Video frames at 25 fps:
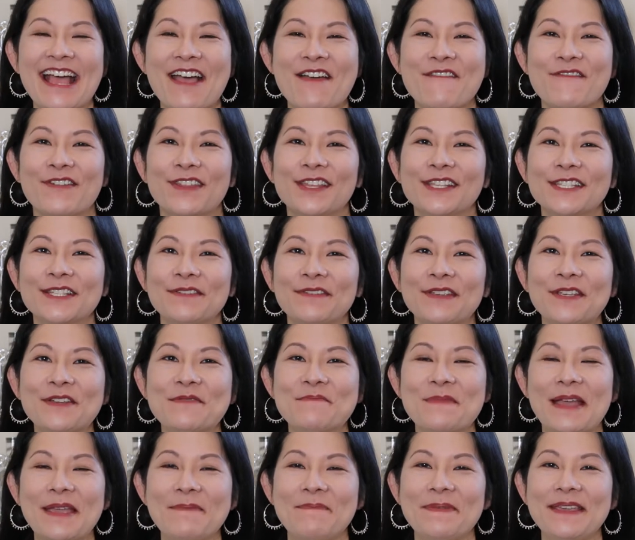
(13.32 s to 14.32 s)
For those of you who
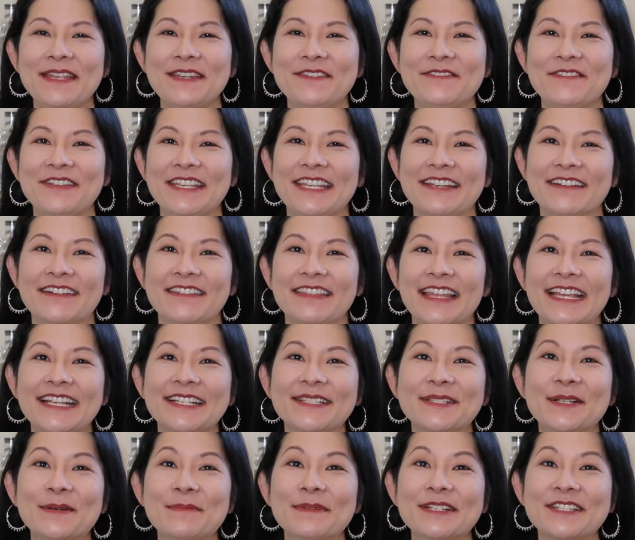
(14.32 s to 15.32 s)
might be new here, thanks
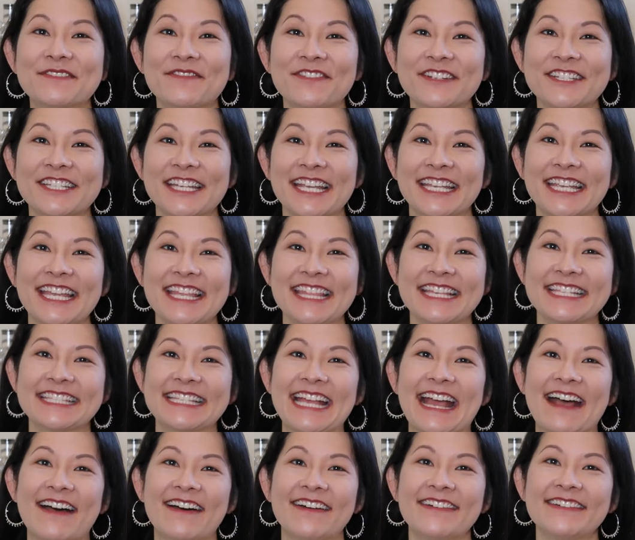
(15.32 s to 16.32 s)
so much for checking this
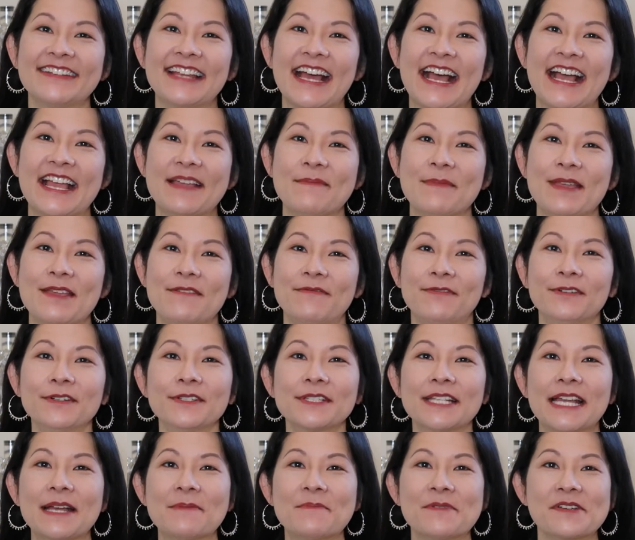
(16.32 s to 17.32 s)
out. I'm a
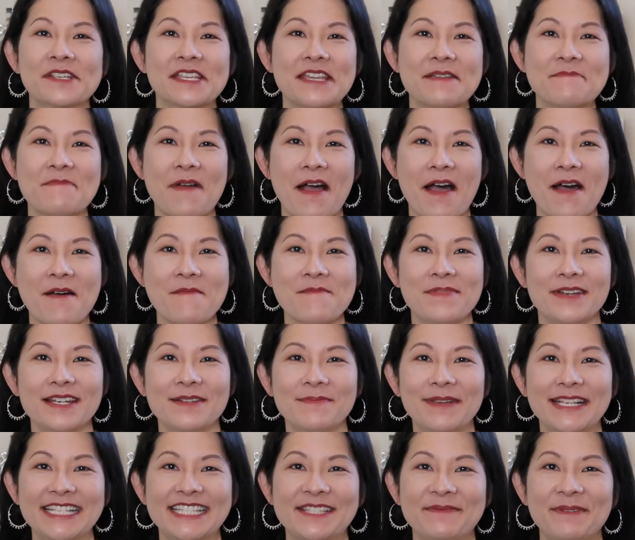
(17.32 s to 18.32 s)
full-time working mom, but in
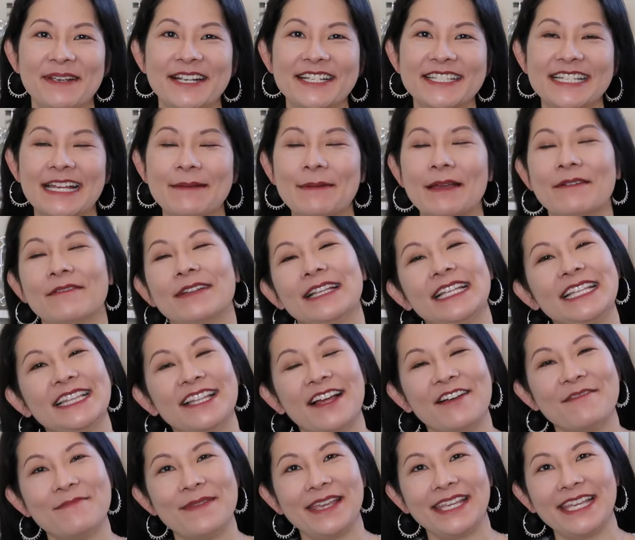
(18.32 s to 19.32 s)
my spare time I really
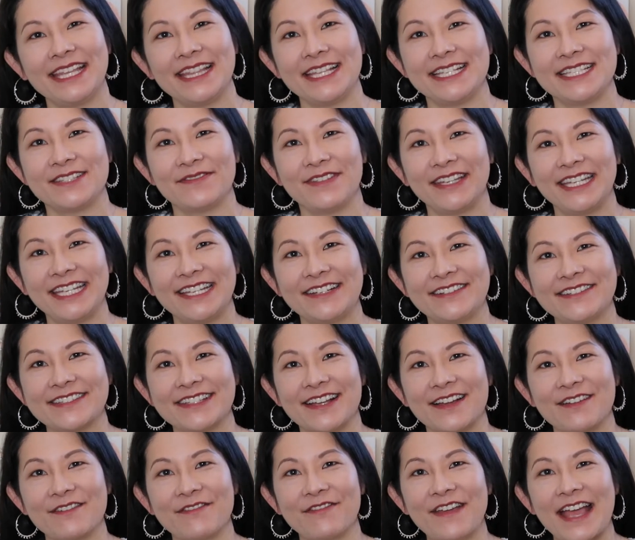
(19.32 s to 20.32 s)
love making these videos
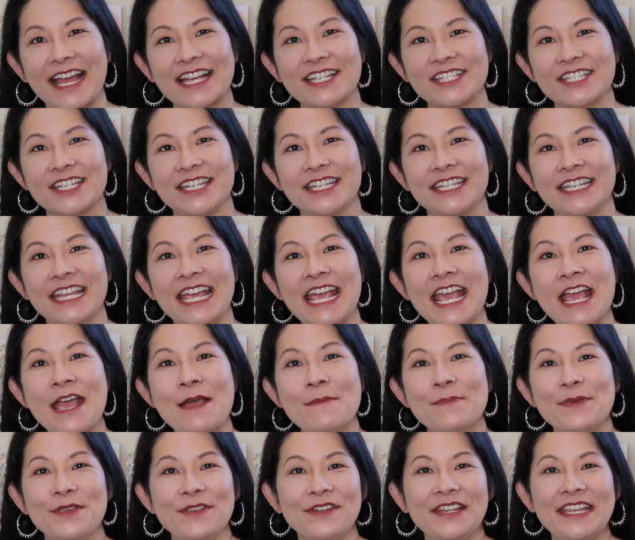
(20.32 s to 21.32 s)
on fashion,
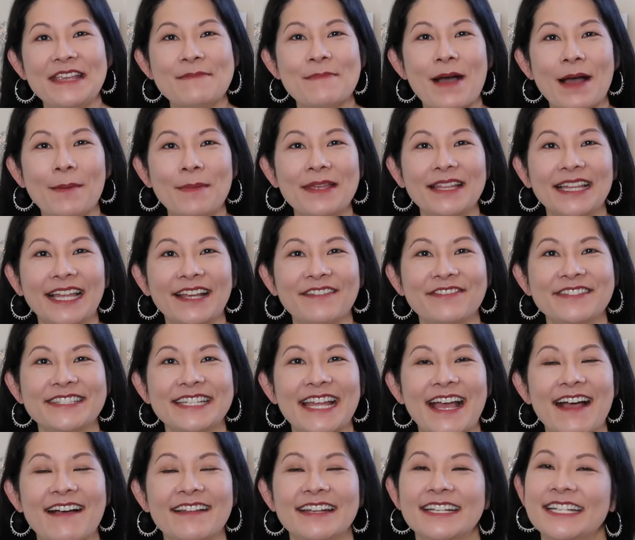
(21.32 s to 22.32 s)
beauty, mommy
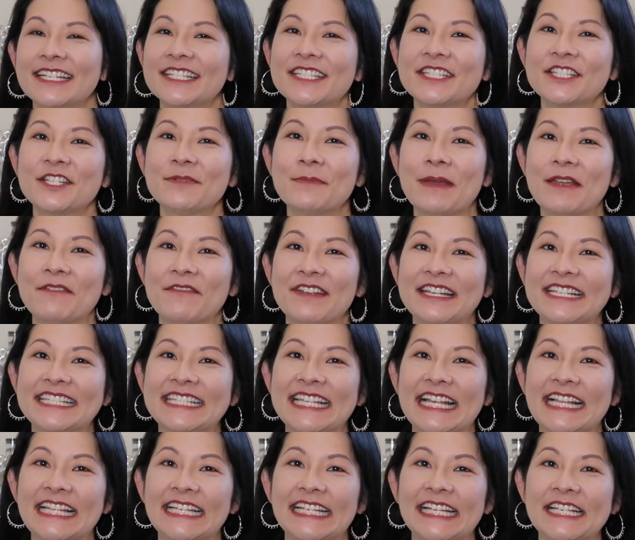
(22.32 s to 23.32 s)
lifestyle, in addition to my
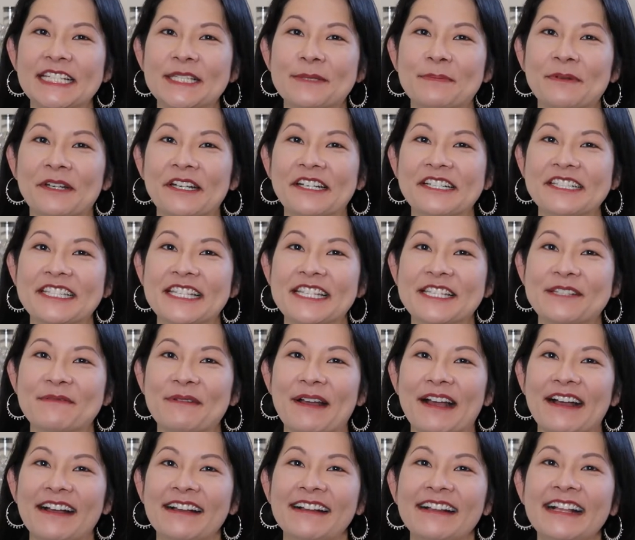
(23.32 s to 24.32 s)
reselling experience as
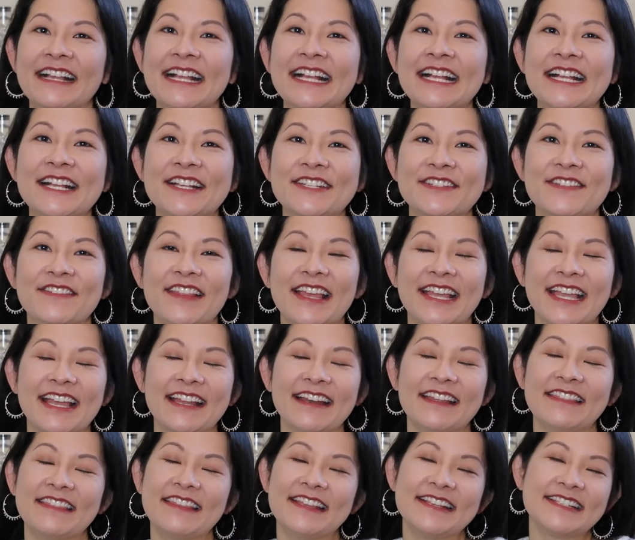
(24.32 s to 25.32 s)
well. So if that
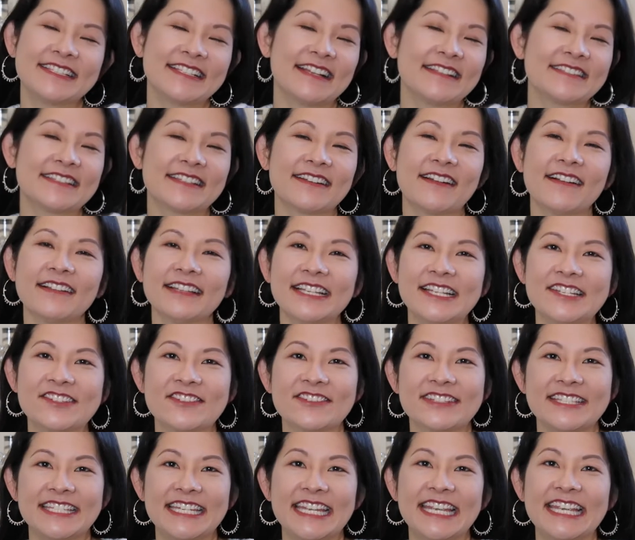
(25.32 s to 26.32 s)
kind of thing sounds at all
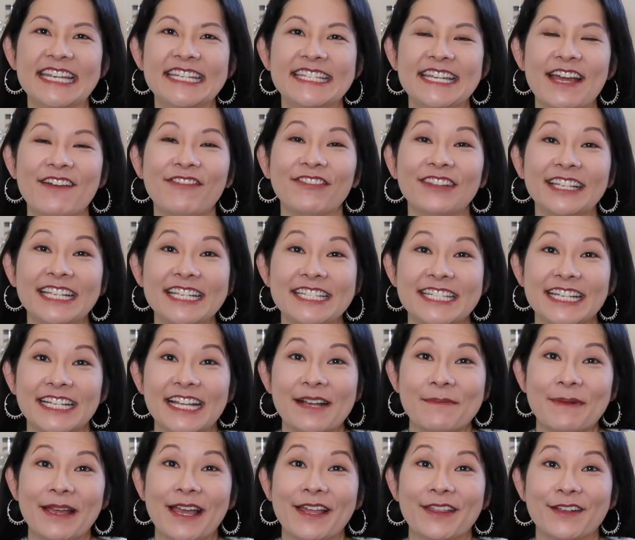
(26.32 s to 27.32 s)
interesting, definitely check
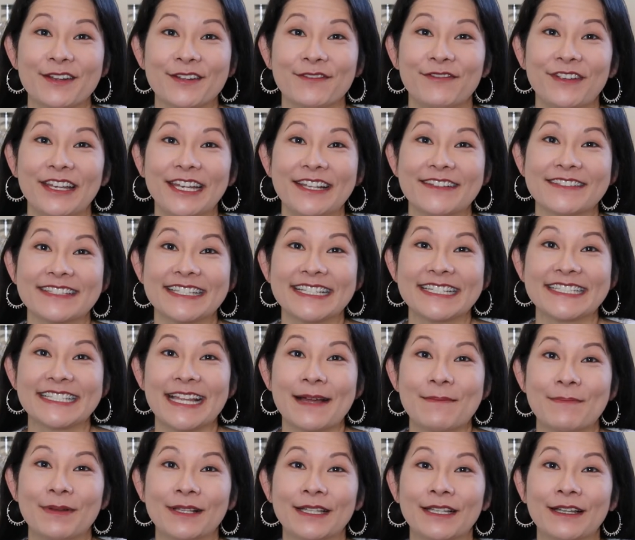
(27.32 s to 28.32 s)
out my other videos linked
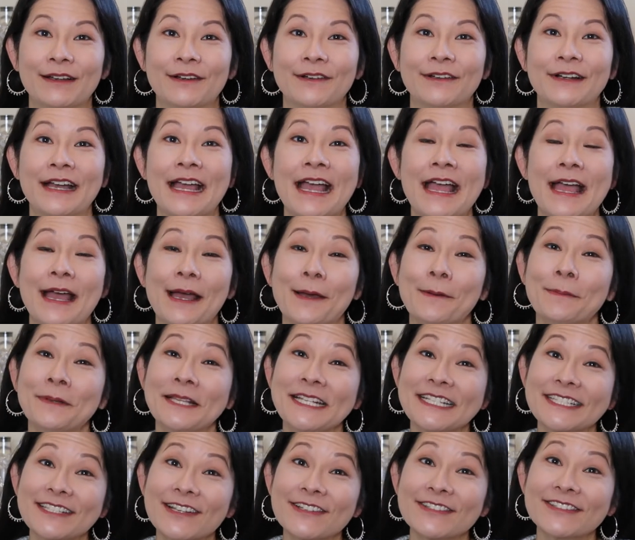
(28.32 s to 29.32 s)
down below. And
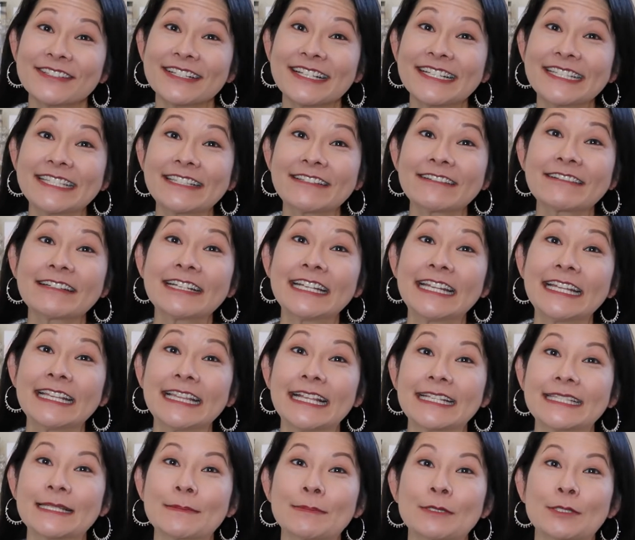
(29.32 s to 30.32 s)
please also consider hitting
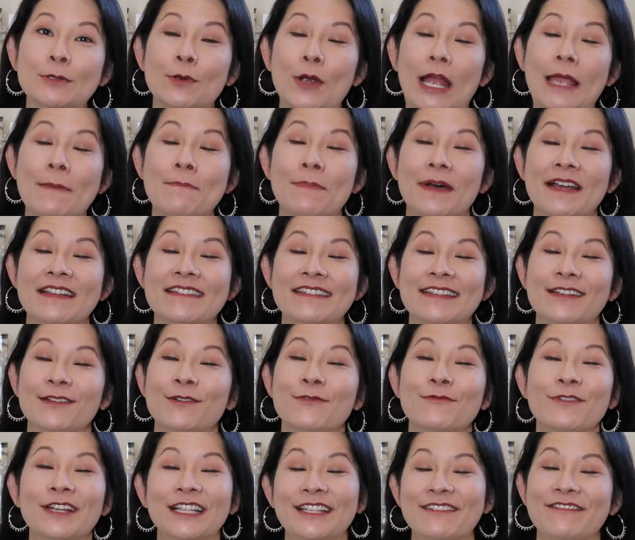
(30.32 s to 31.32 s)
that subscribe button. It'll
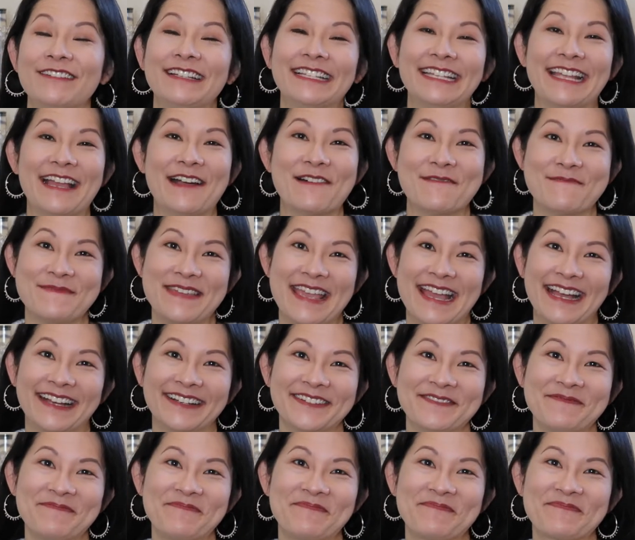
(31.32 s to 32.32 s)
really help me
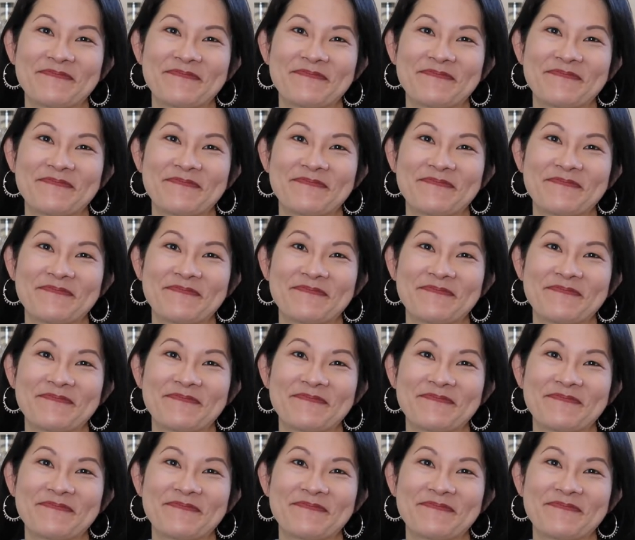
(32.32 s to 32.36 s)
out.